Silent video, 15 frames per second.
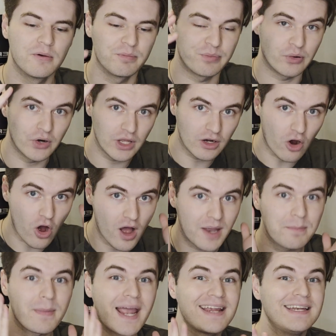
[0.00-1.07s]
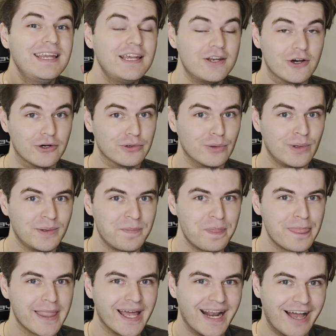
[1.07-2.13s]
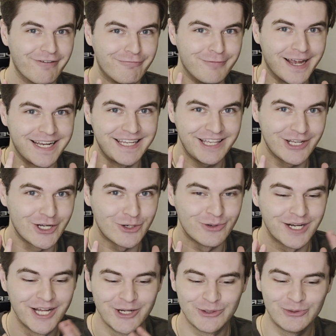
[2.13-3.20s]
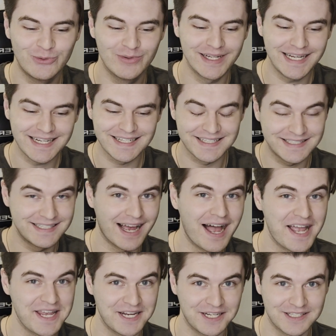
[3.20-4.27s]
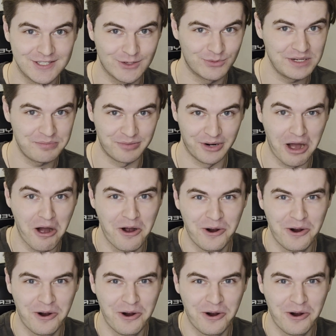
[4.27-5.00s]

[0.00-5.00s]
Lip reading: put it on Magneto, and have Magneto redesign Cerebro